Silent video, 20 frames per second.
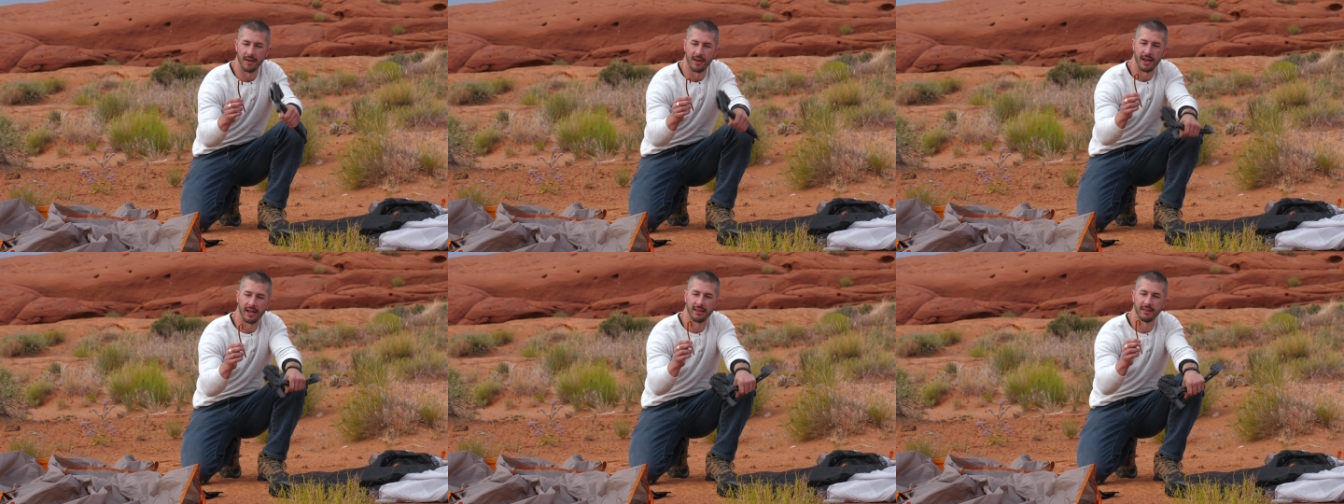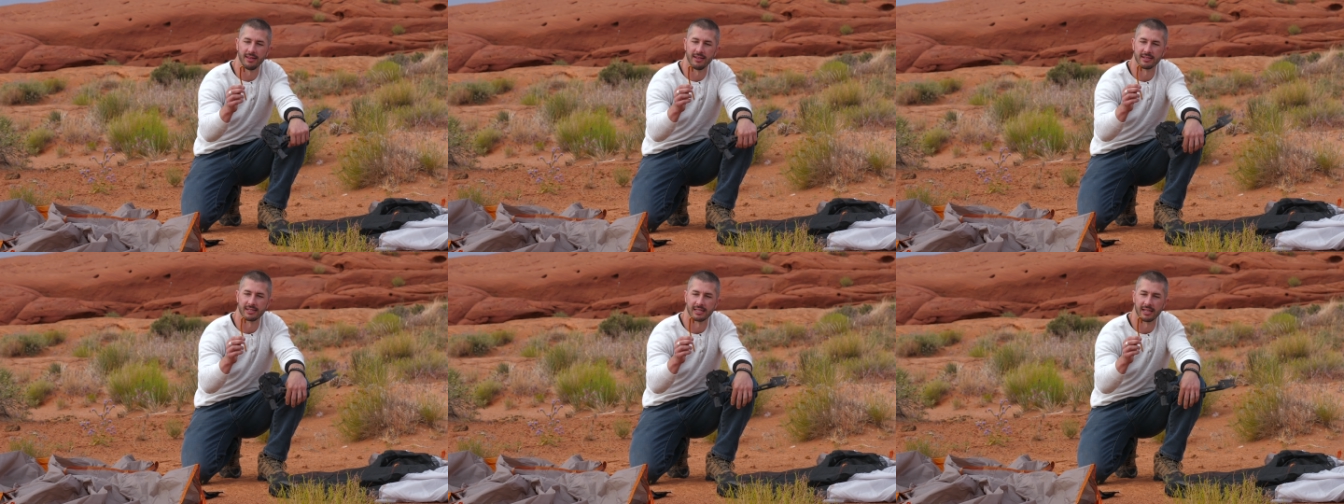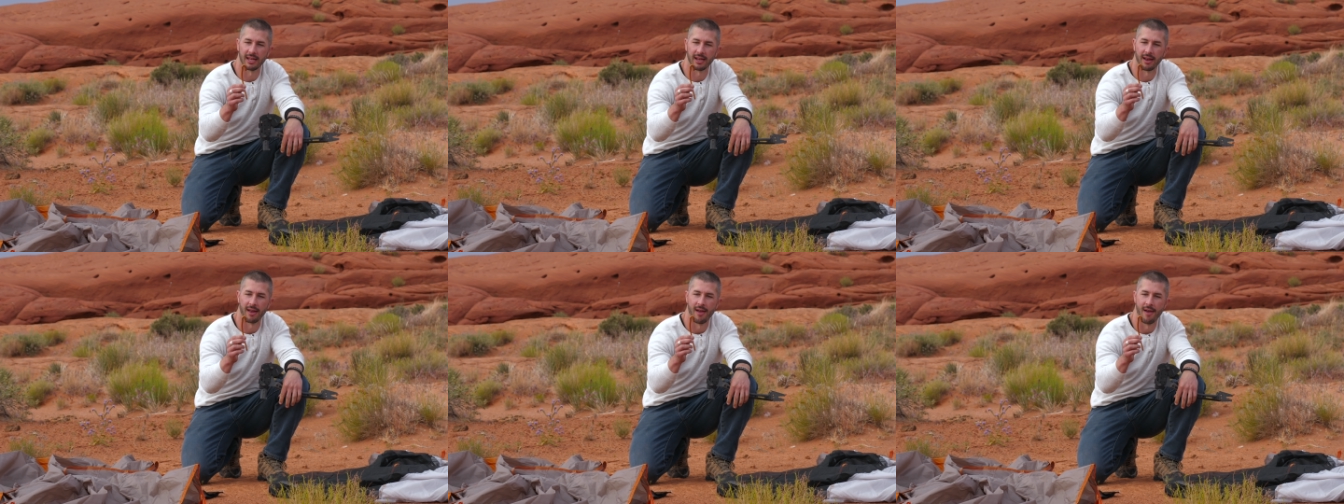hitting this
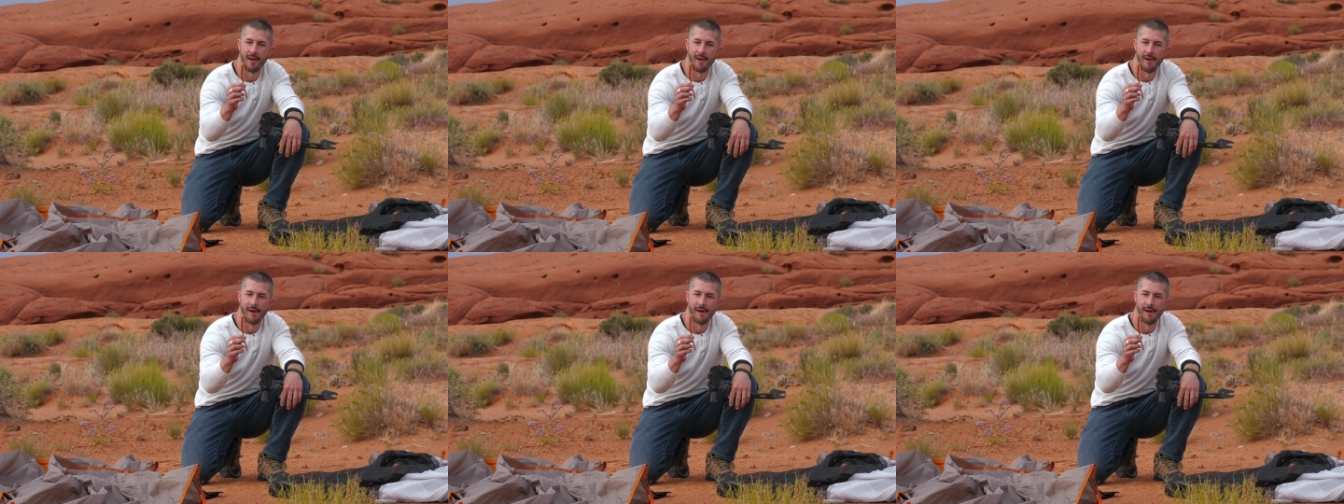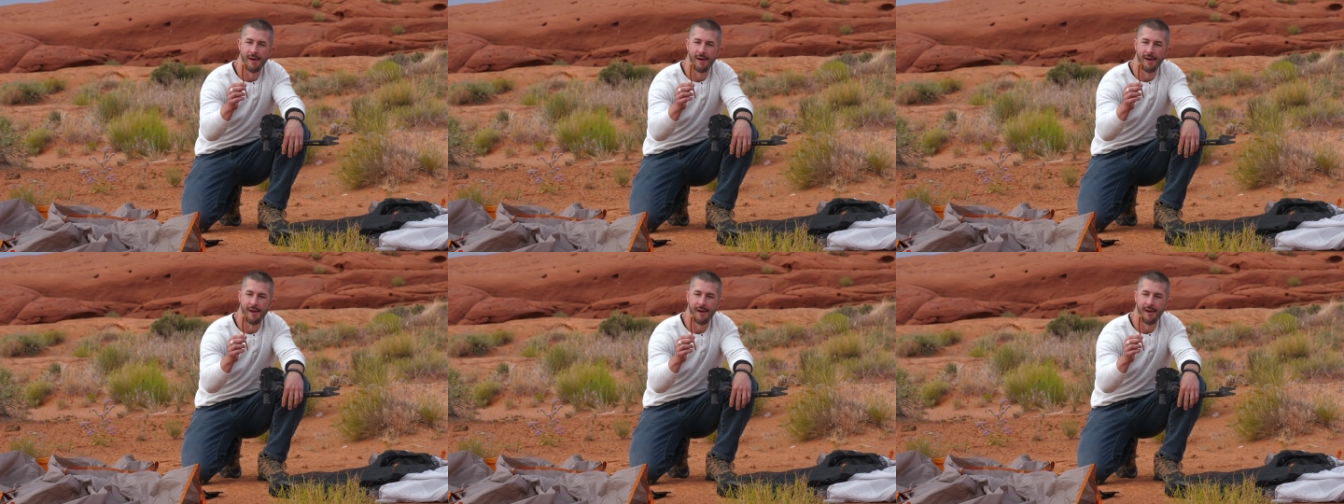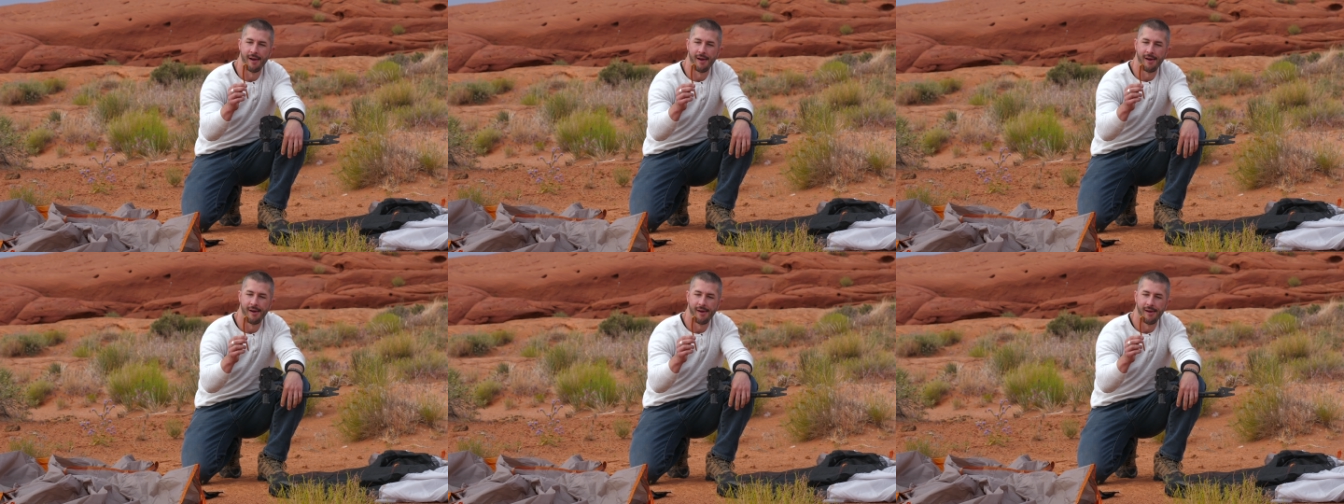thing
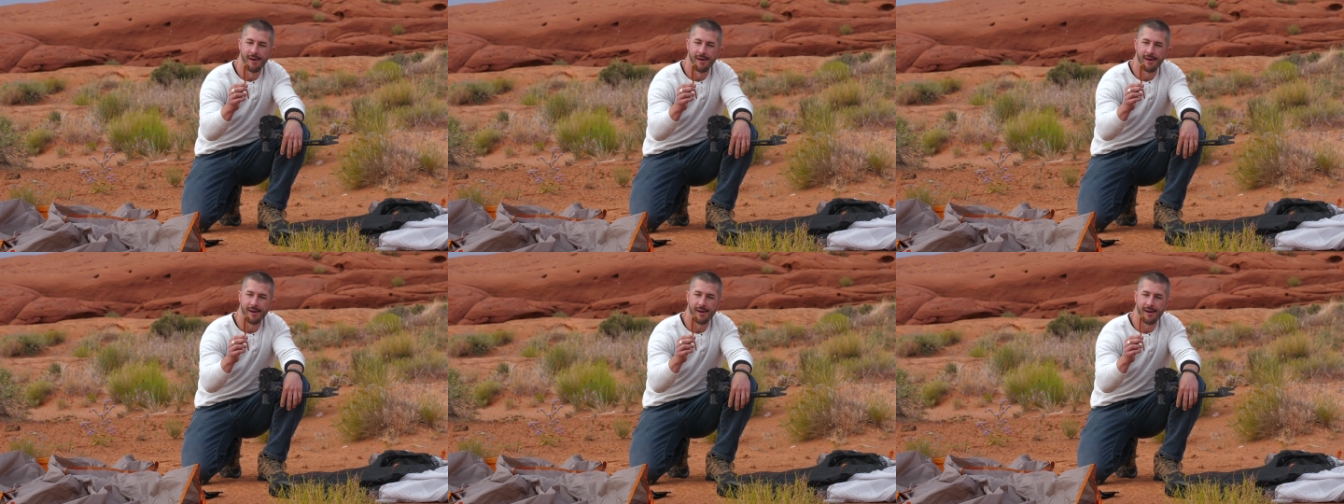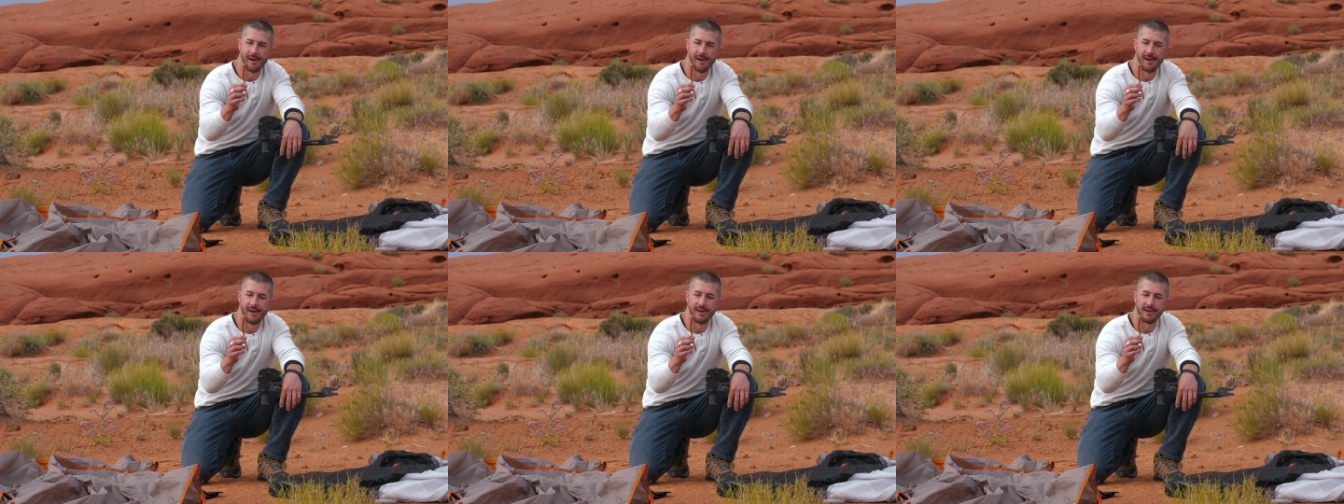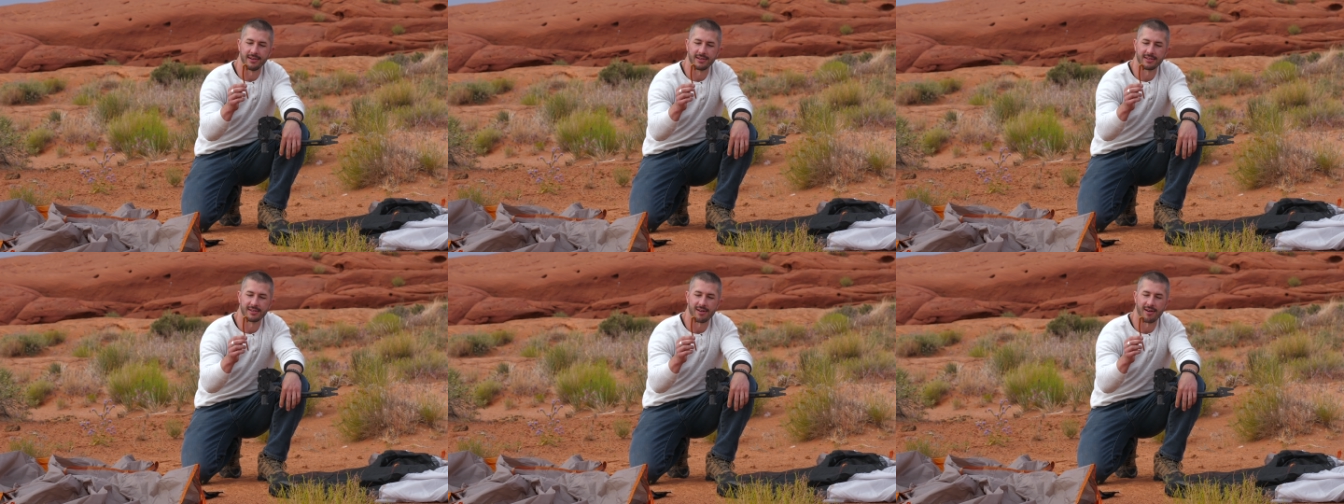
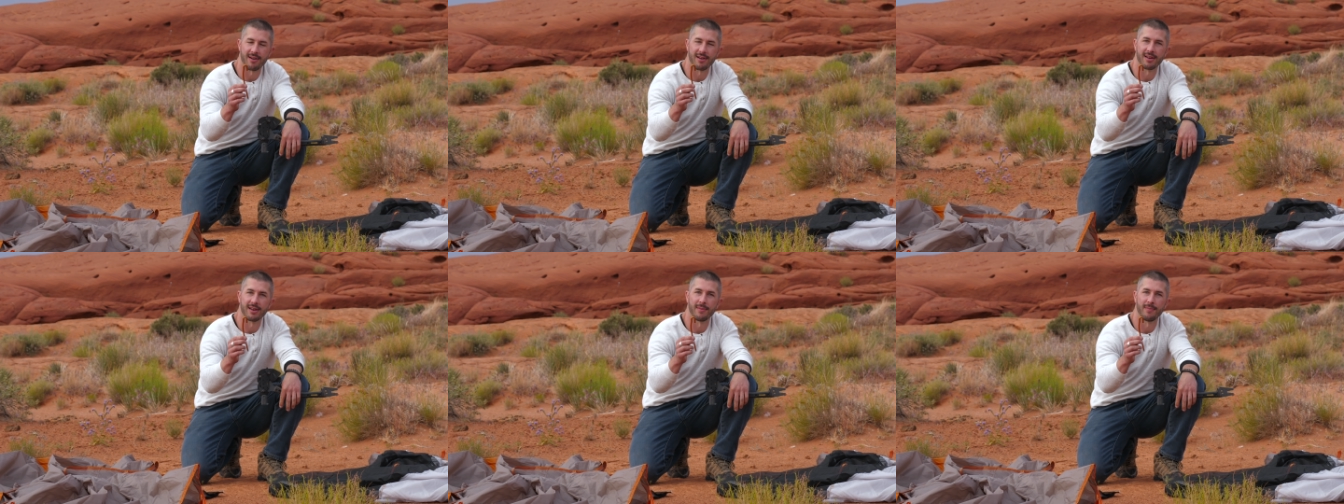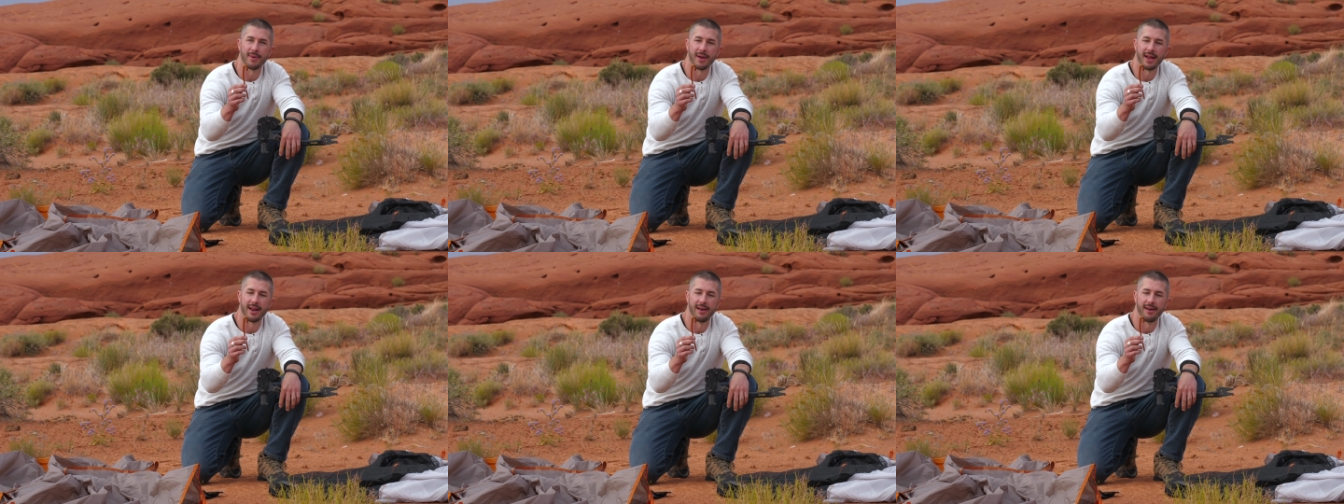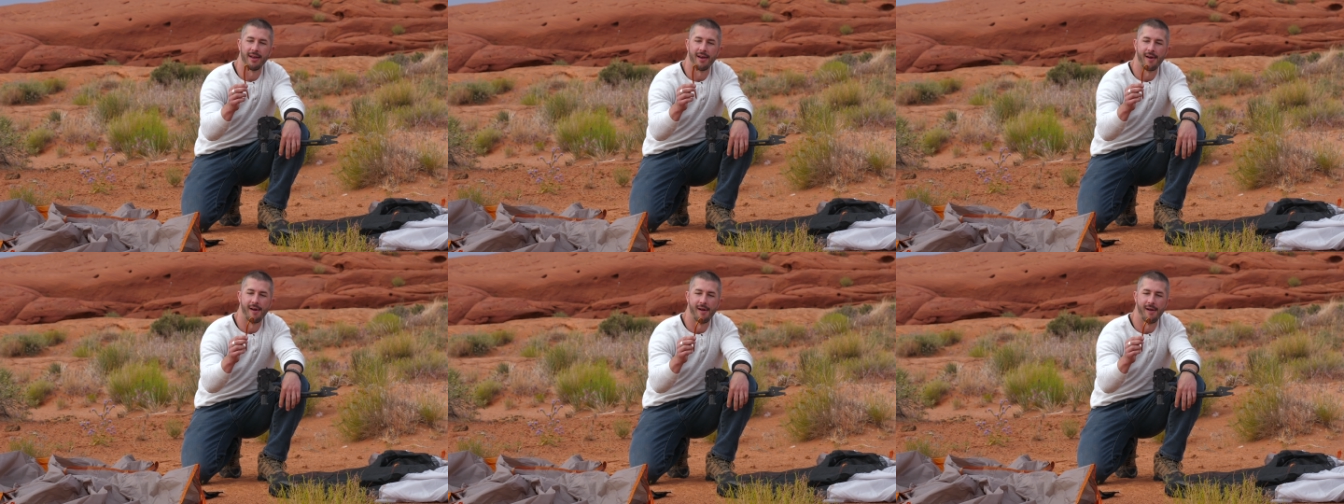and it started to bend.